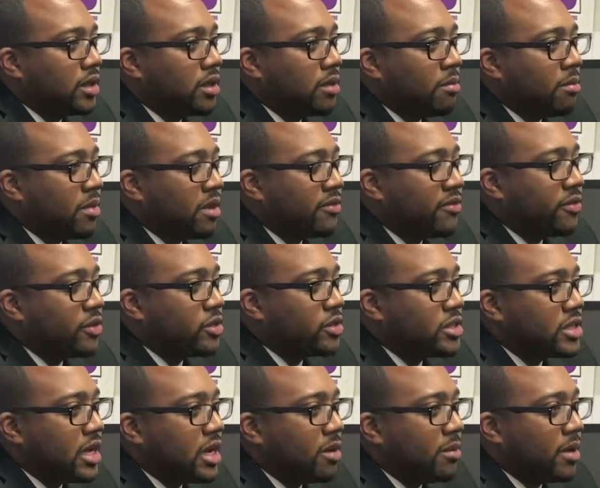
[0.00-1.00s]
my first
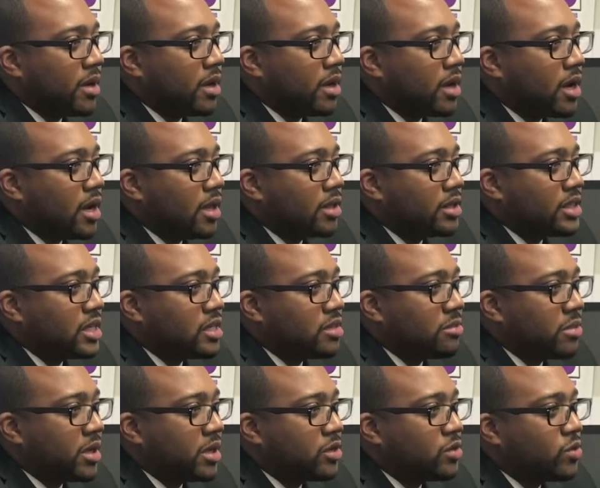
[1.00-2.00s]
job out of college, I was
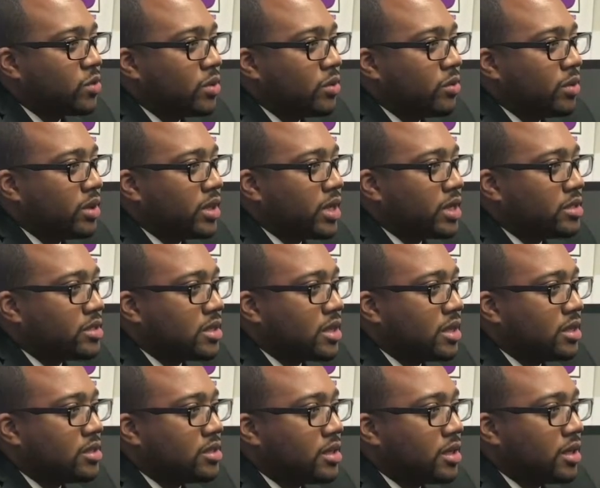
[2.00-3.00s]
making
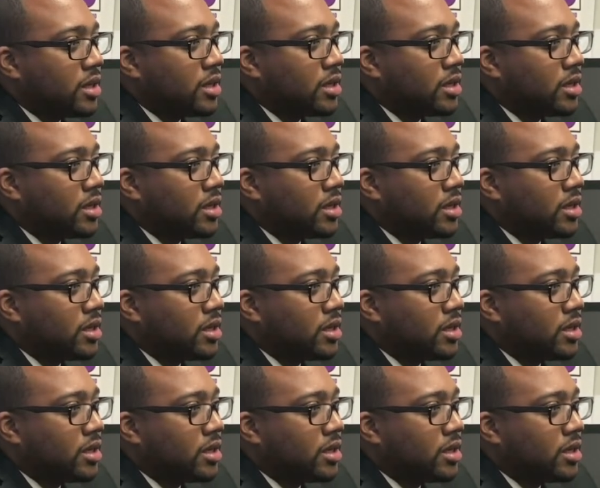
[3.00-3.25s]
$21,000 a year.